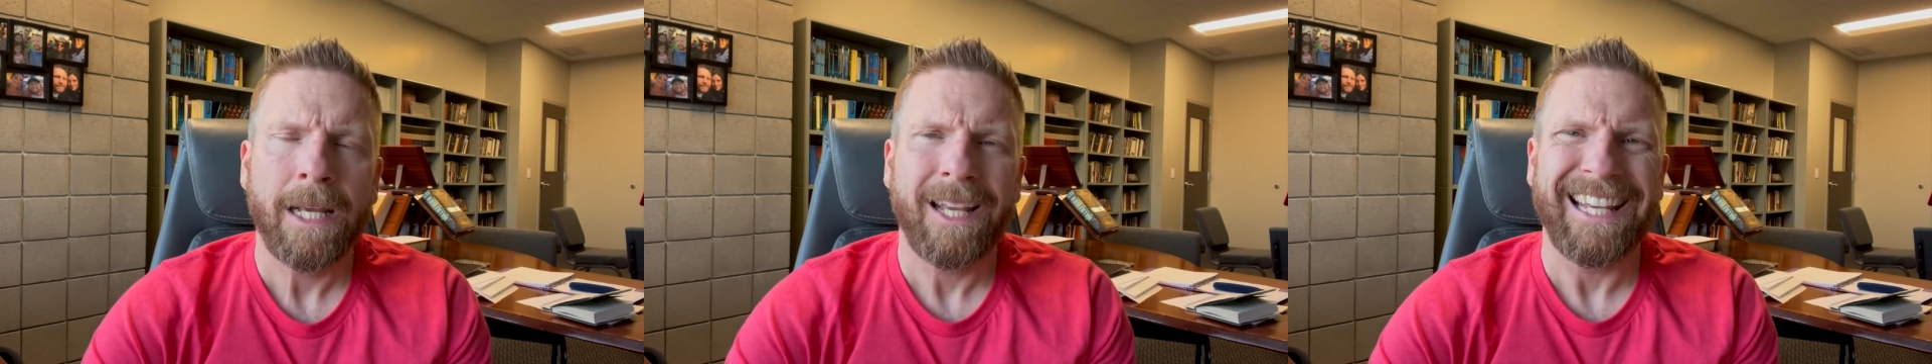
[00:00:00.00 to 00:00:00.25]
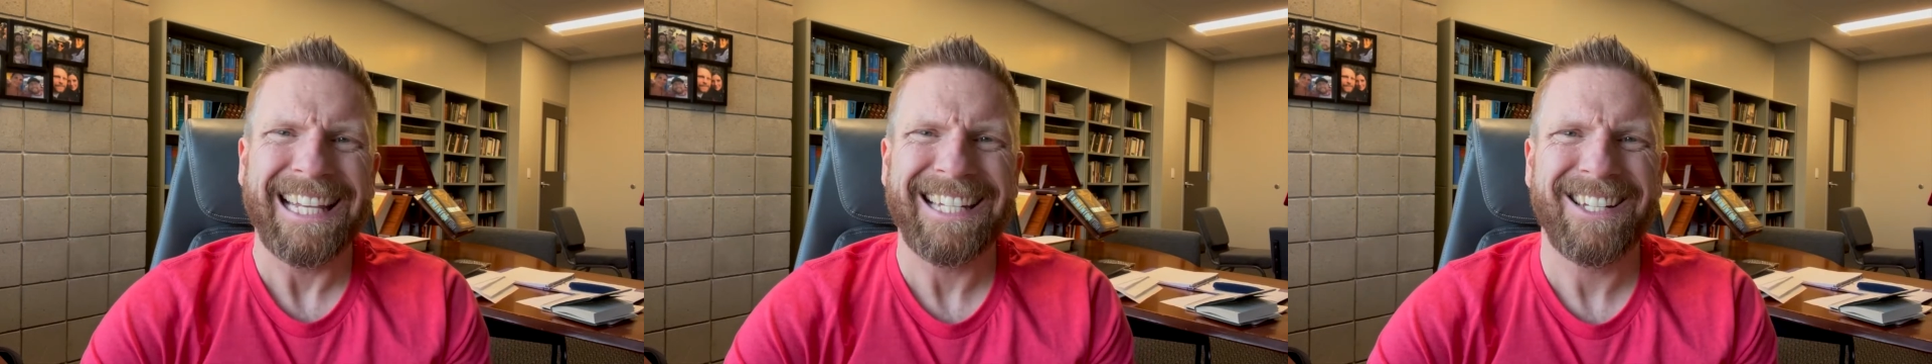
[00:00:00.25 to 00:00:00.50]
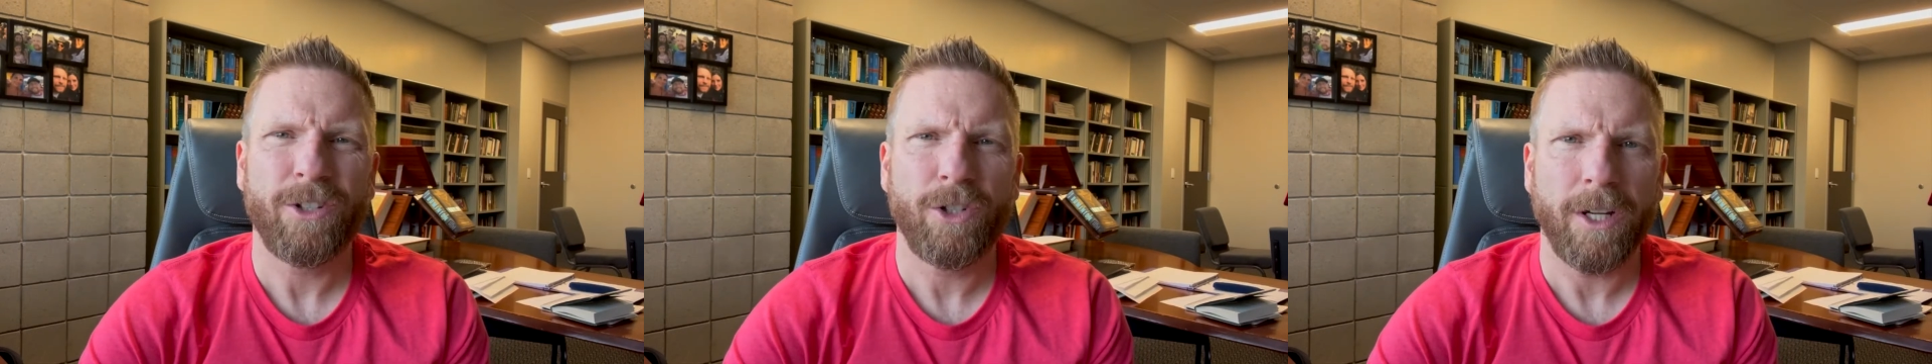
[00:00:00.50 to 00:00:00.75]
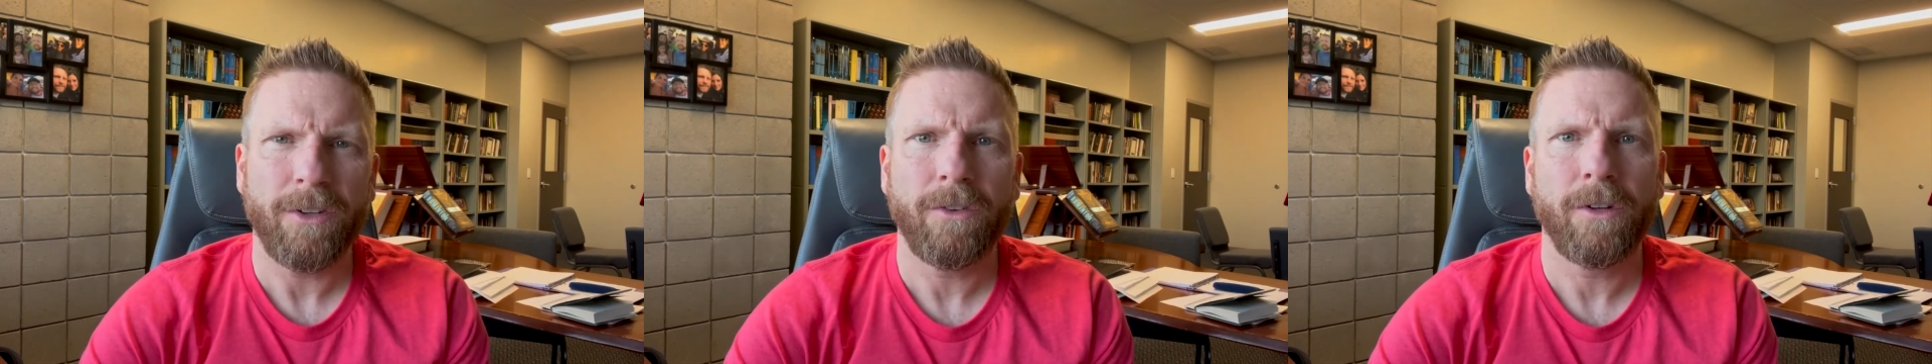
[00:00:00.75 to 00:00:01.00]
is
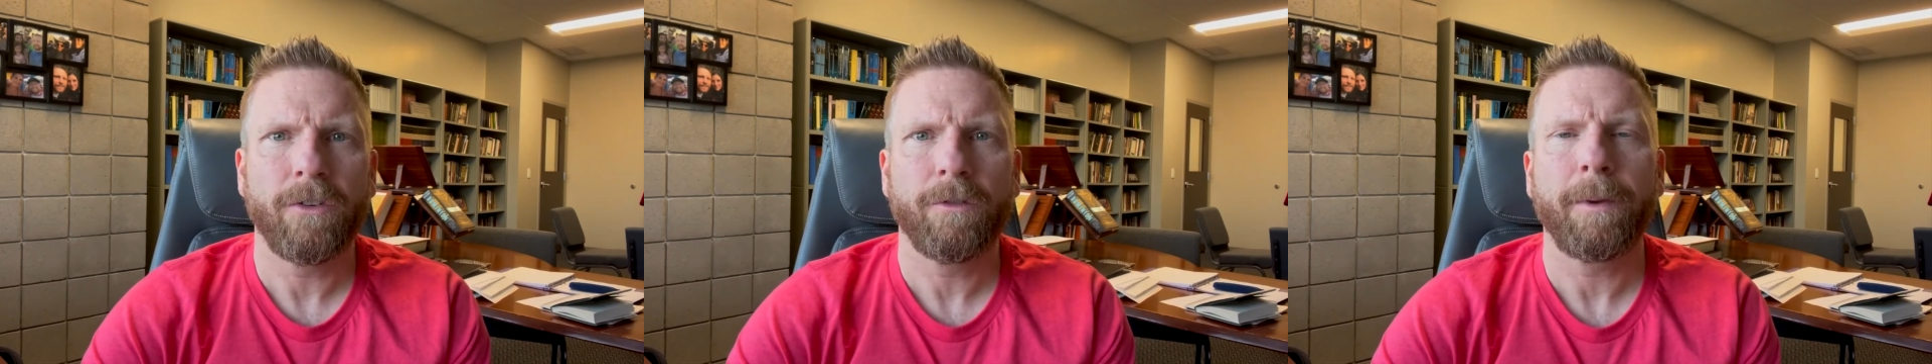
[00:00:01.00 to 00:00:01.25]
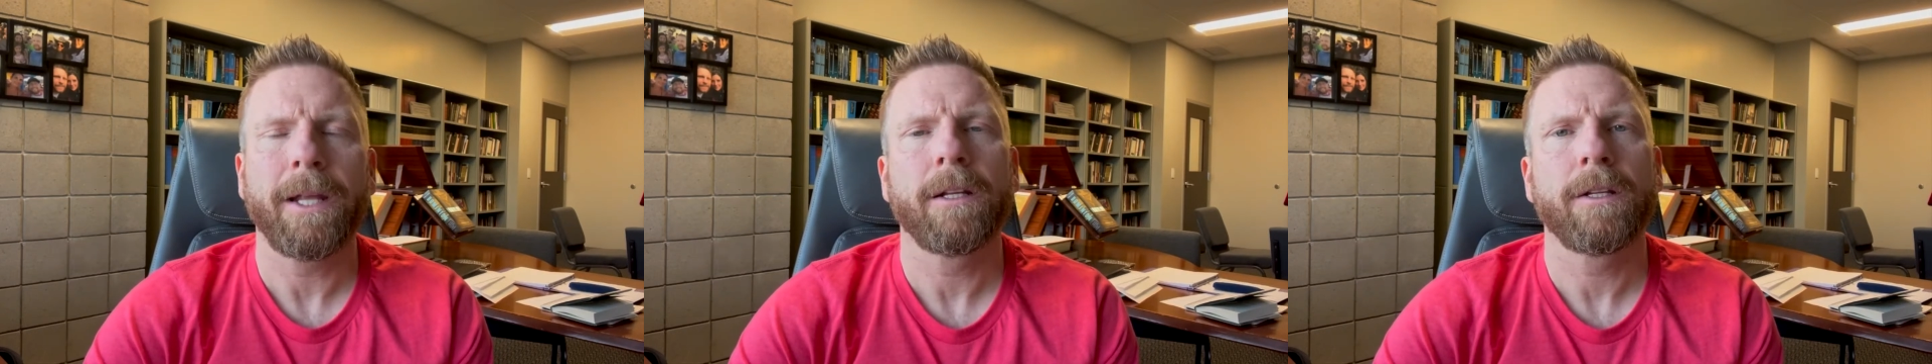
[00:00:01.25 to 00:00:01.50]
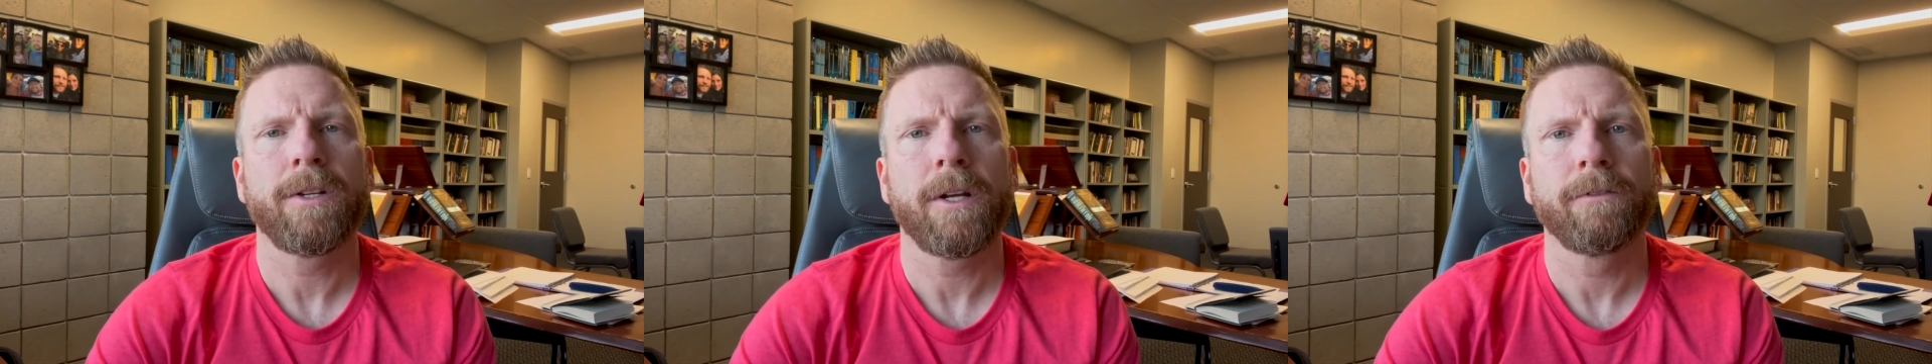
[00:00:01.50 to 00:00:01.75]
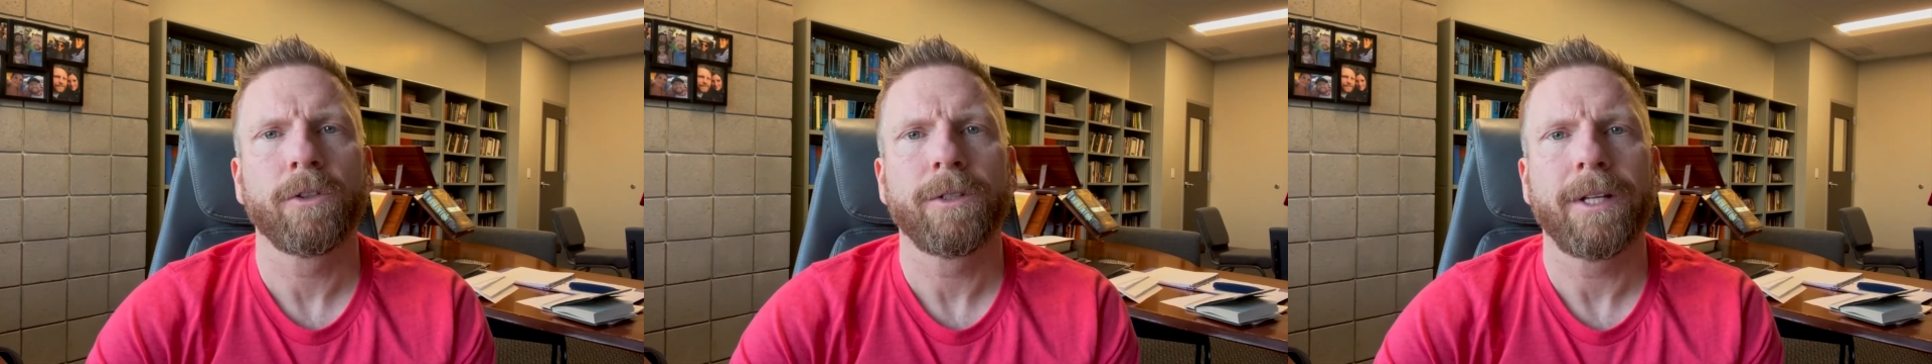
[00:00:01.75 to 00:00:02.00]
just to spend a
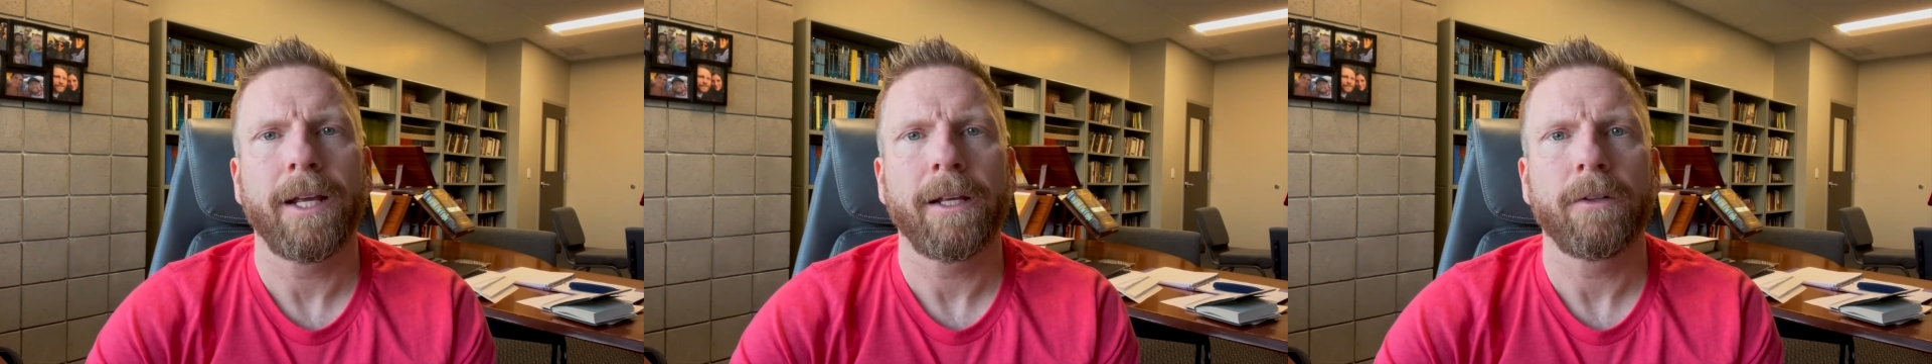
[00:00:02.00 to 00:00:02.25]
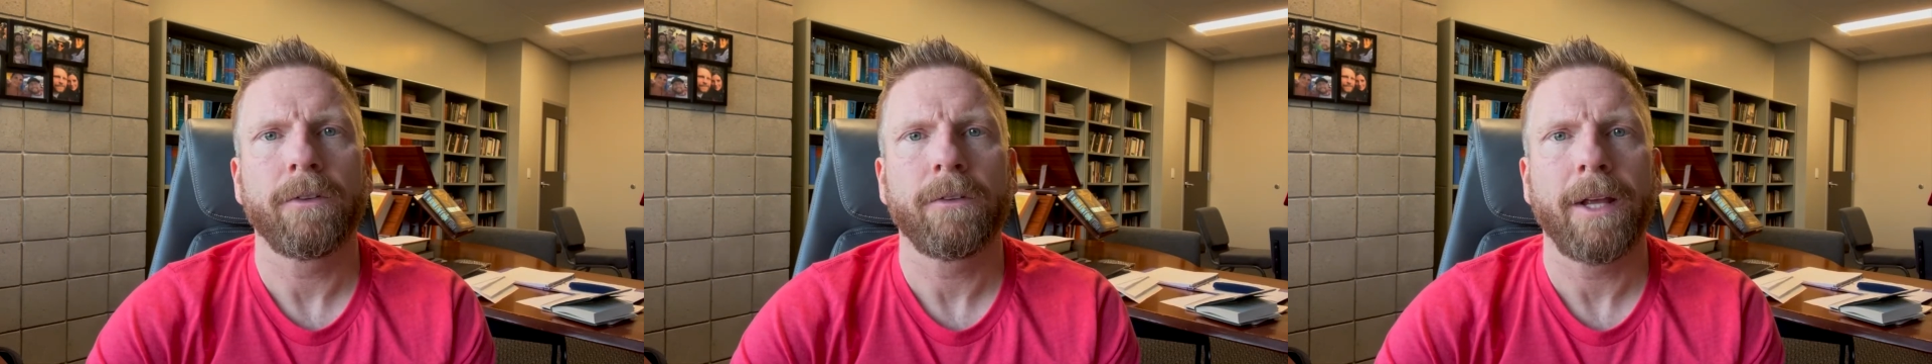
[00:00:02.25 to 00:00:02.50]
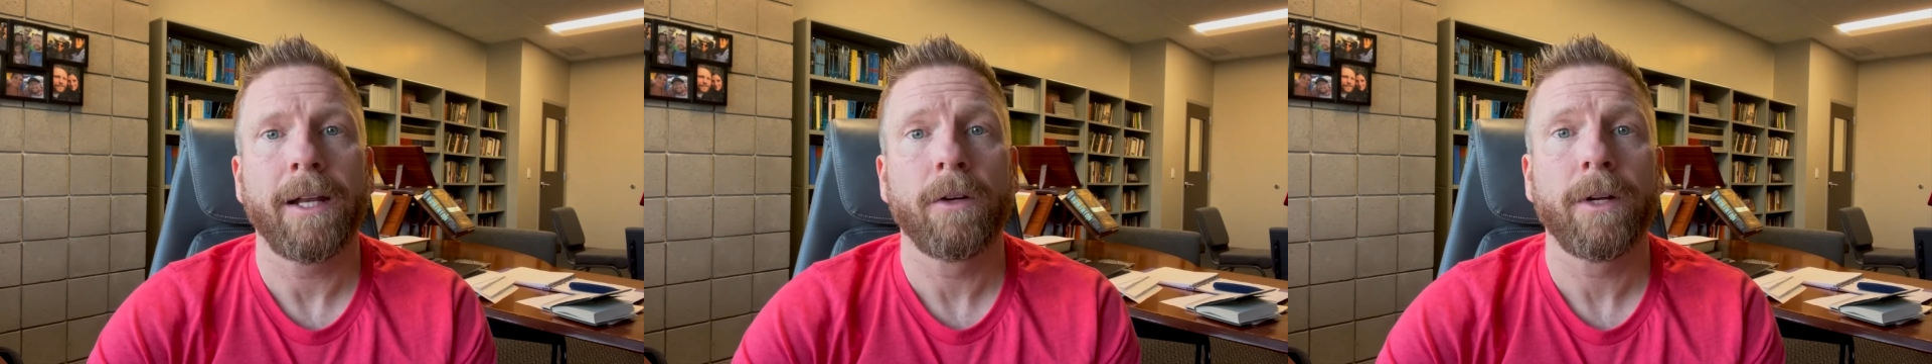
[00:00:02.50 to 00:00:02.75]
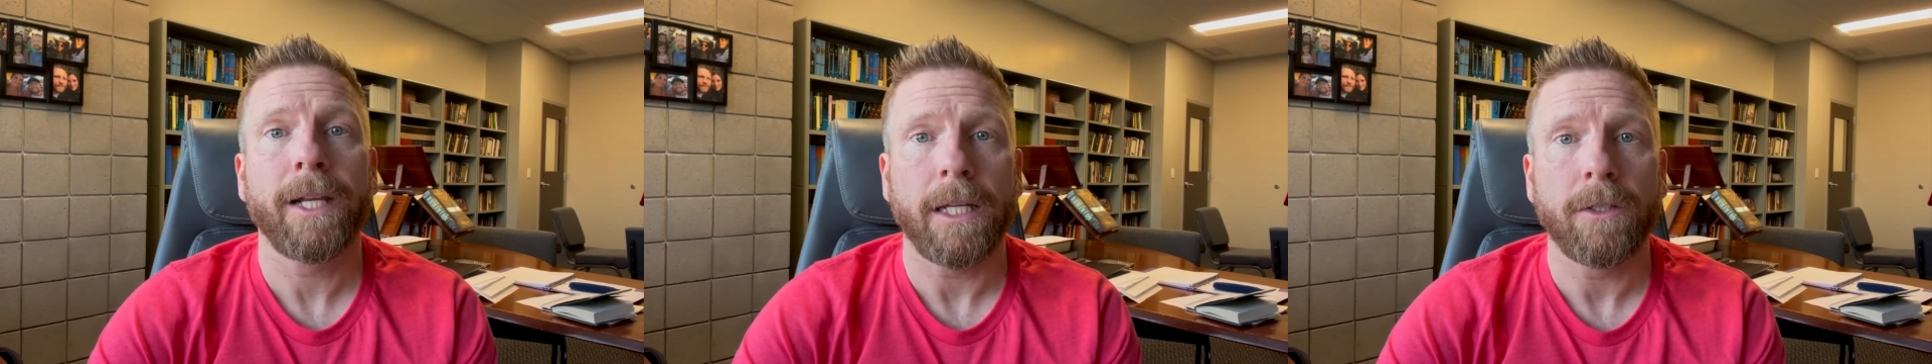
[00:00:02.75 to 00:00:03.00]
several days
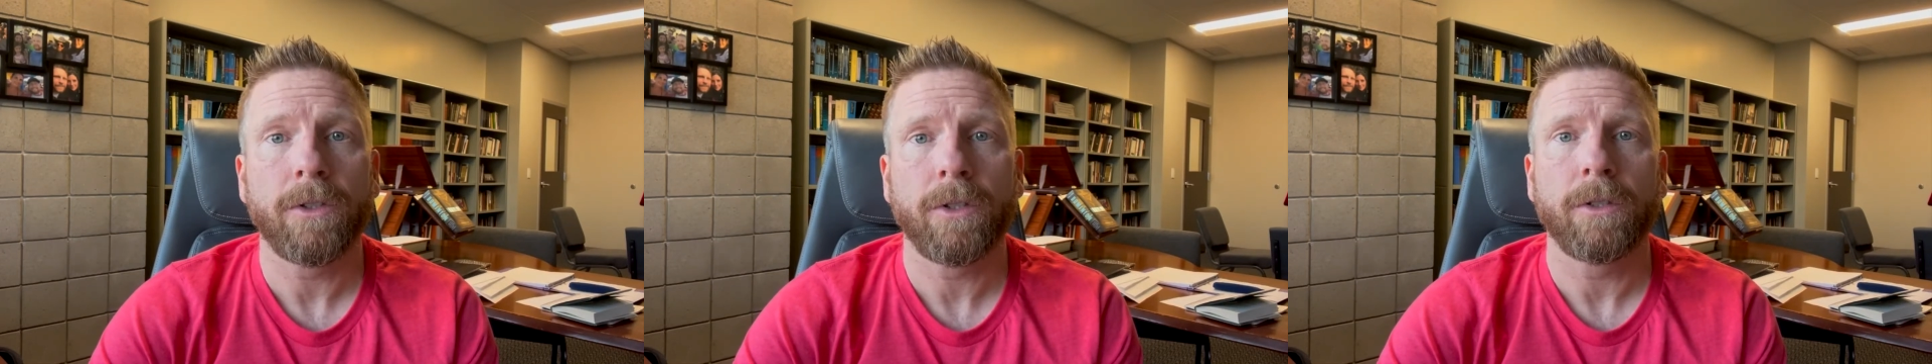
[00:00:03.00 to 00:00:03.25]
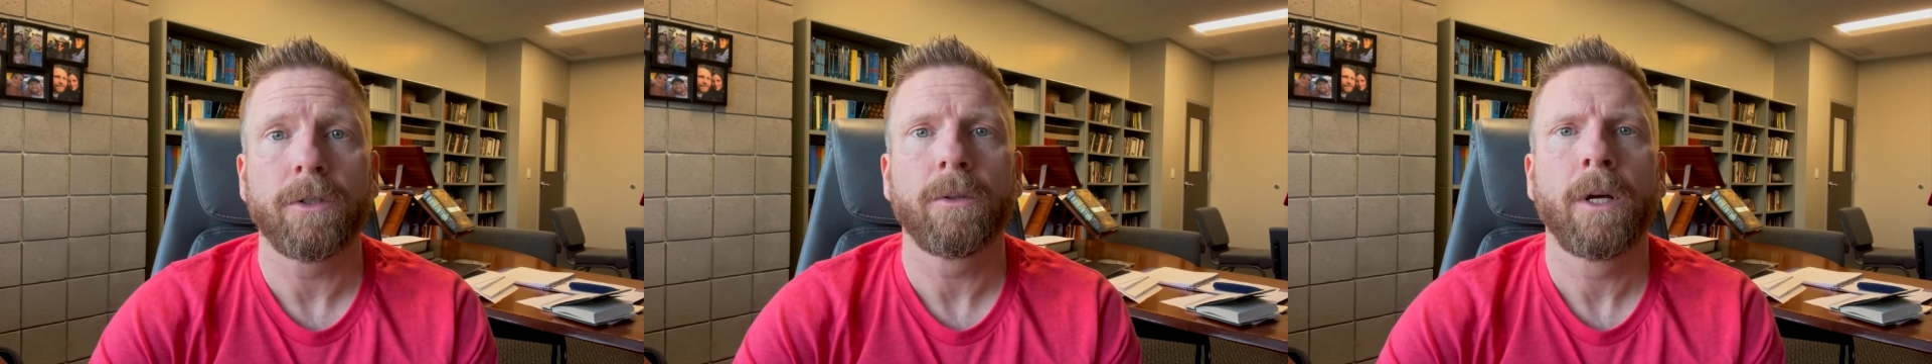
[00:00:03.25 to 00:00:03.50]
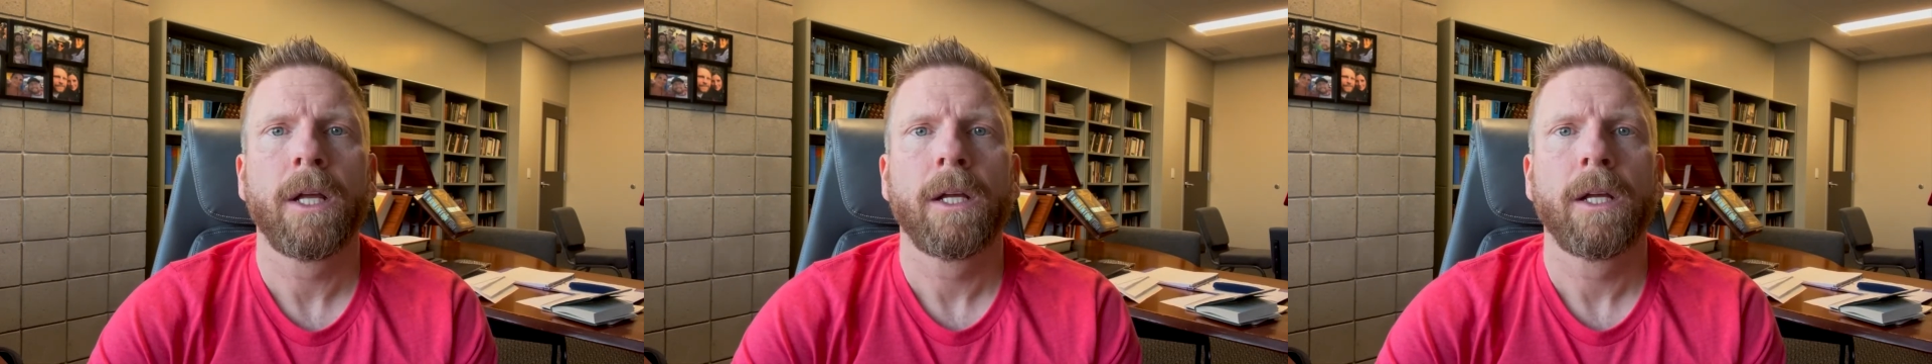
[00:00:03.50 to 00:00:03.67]
entering into